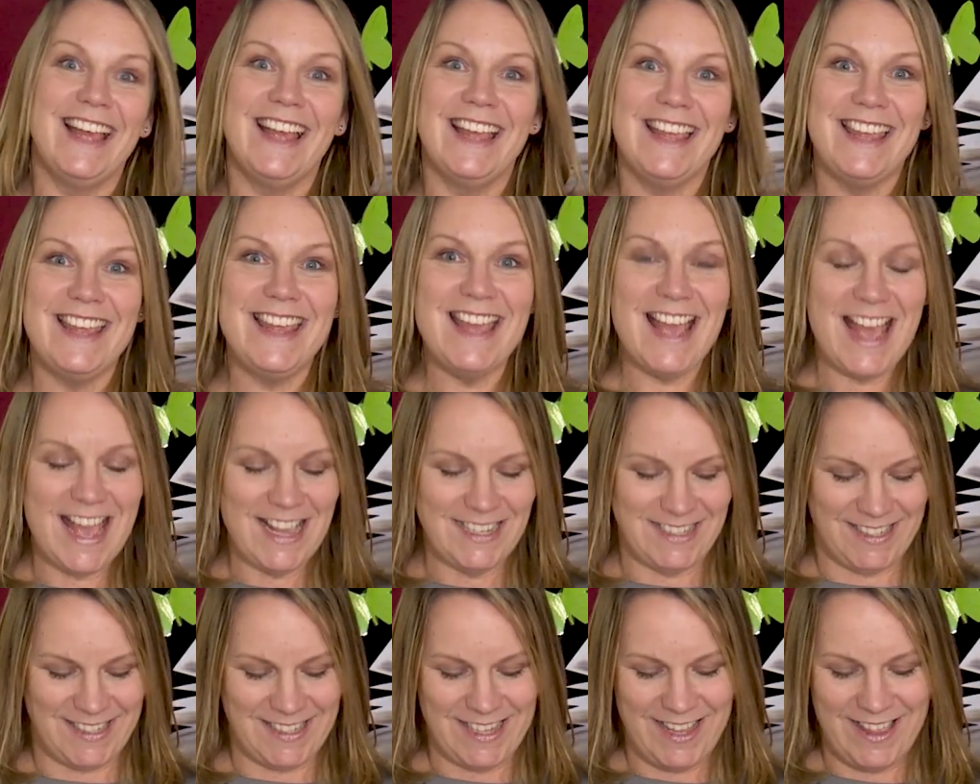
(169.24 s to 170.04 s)

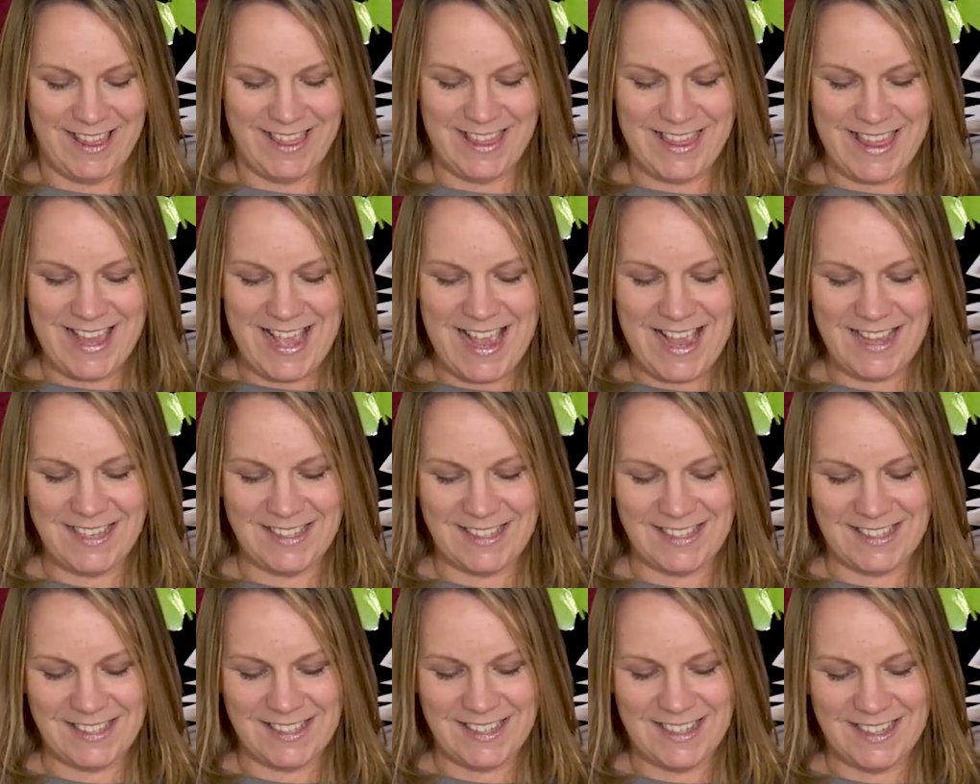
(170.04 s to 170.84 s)
Yes,
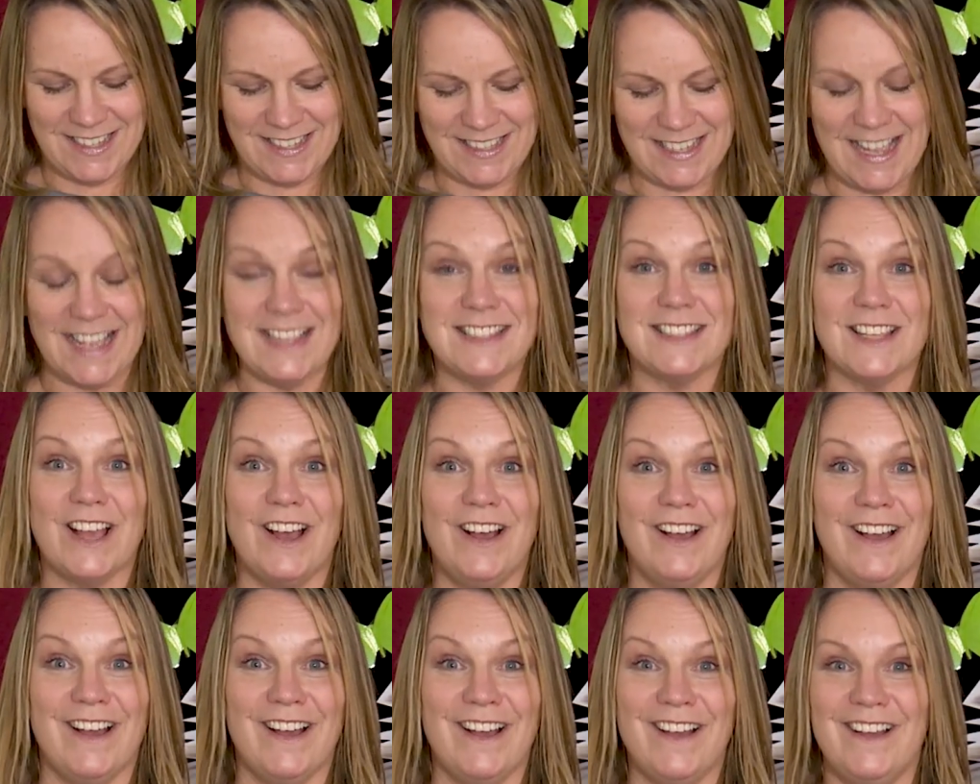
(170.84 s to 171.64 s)
this says
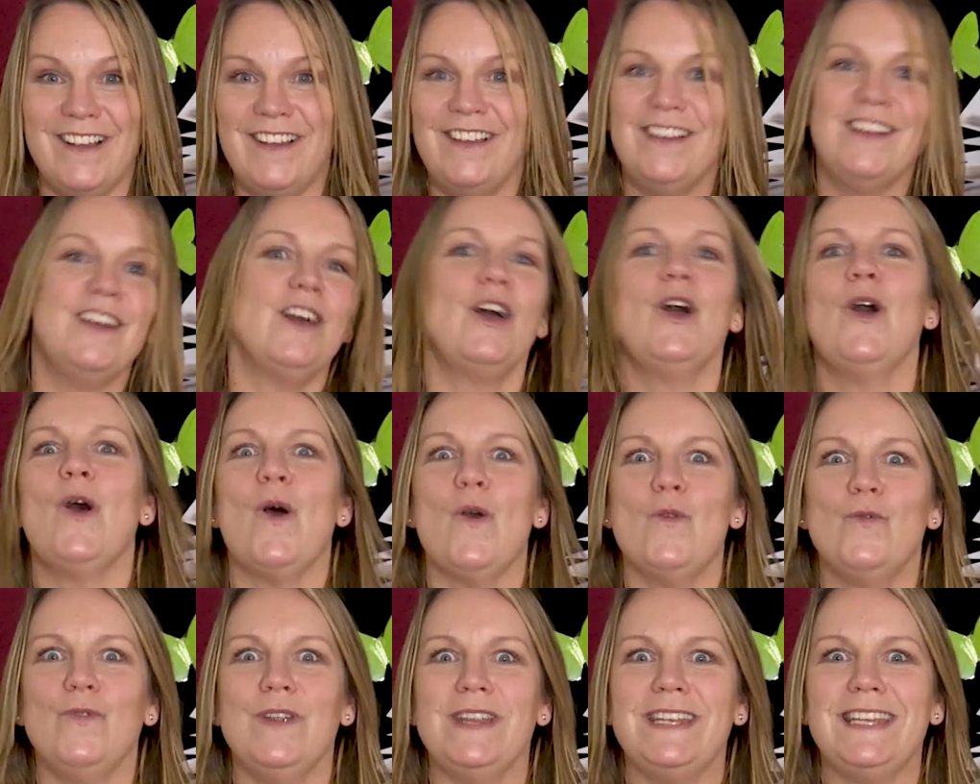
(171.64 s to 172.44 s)

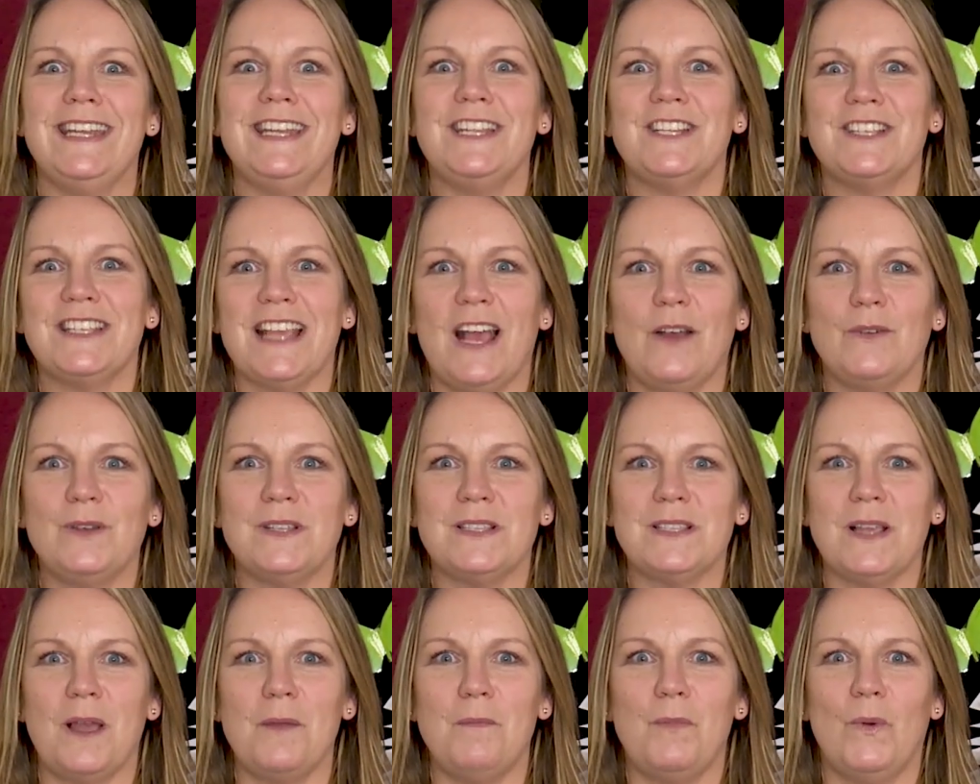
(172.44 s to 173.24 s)
Read each sound as
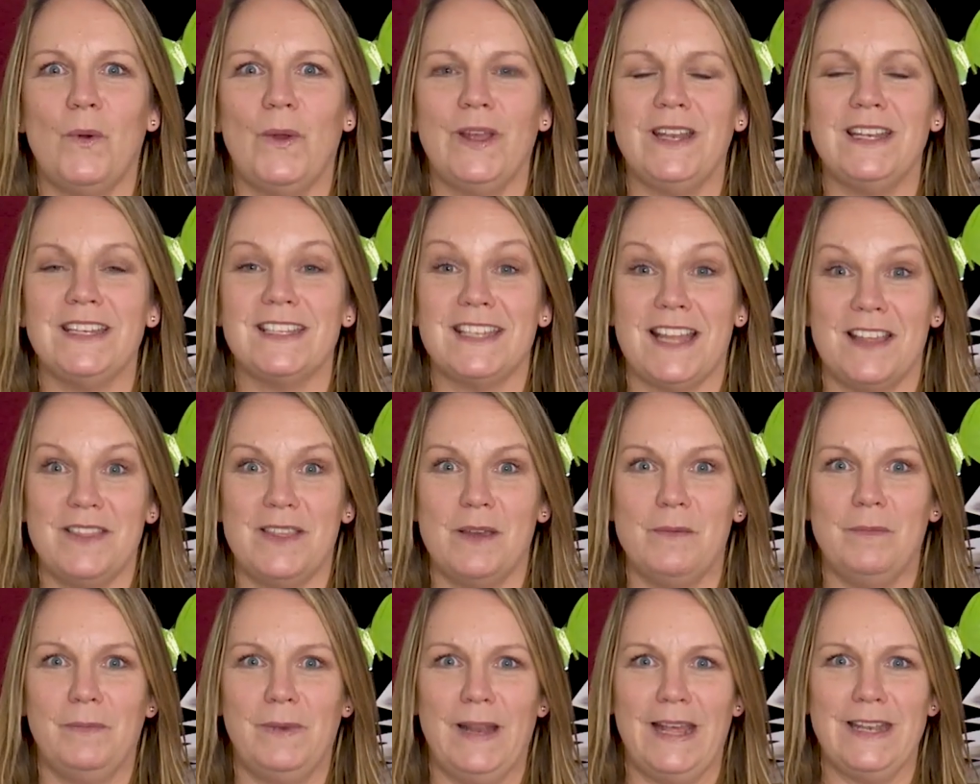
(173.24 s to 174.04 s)
I point,
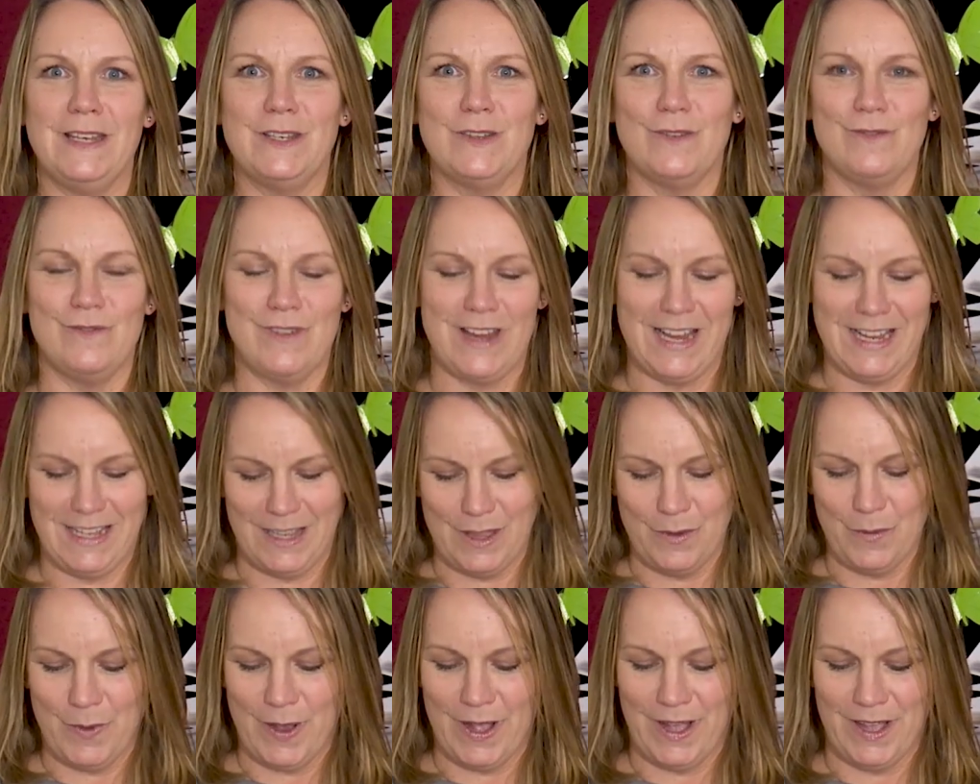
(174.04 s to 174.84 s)
then blend and read
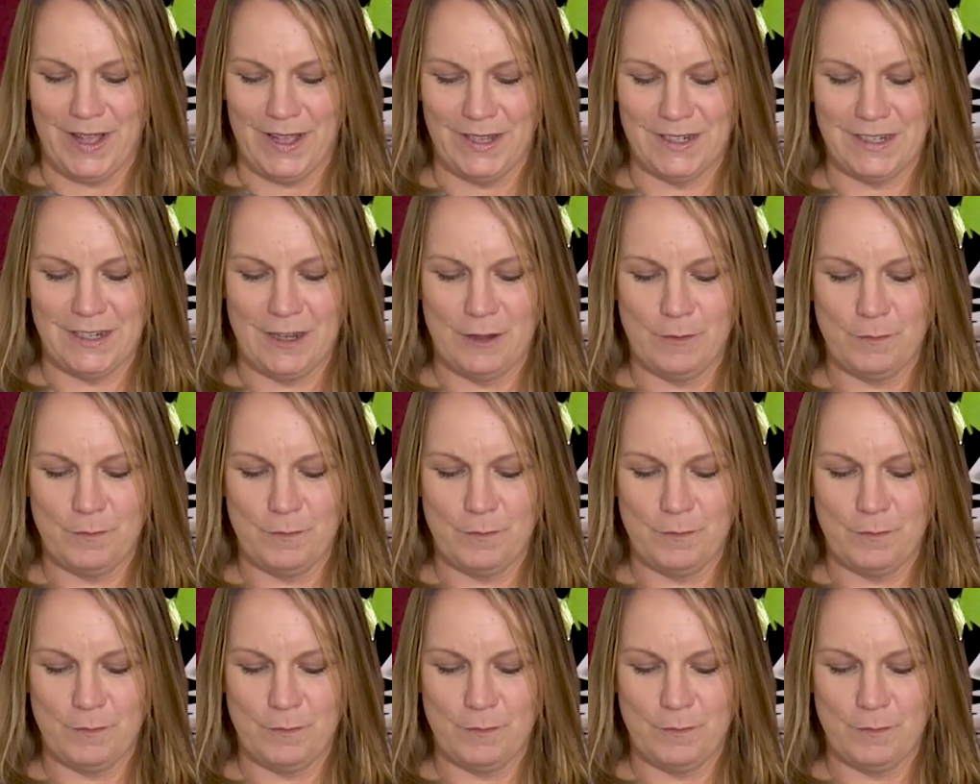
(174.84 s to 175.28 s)
the word.